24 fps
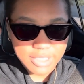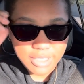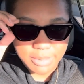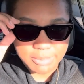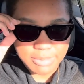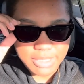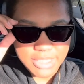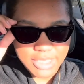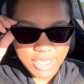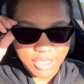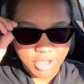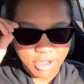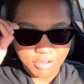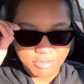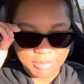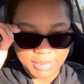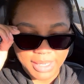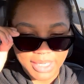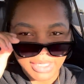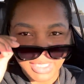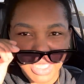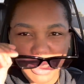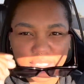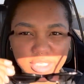let me take off
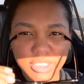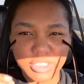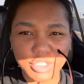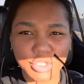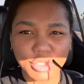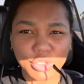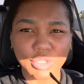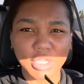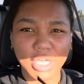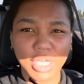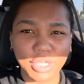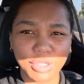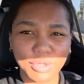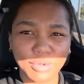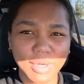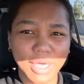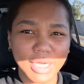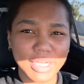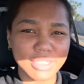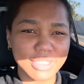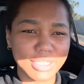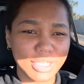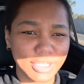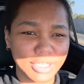my glasses so that you
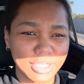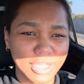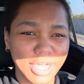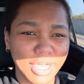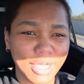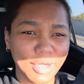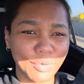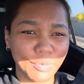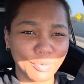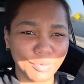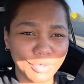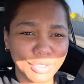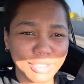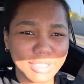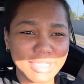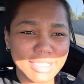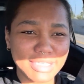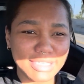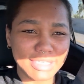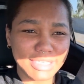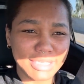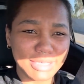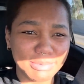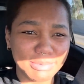guys can like really see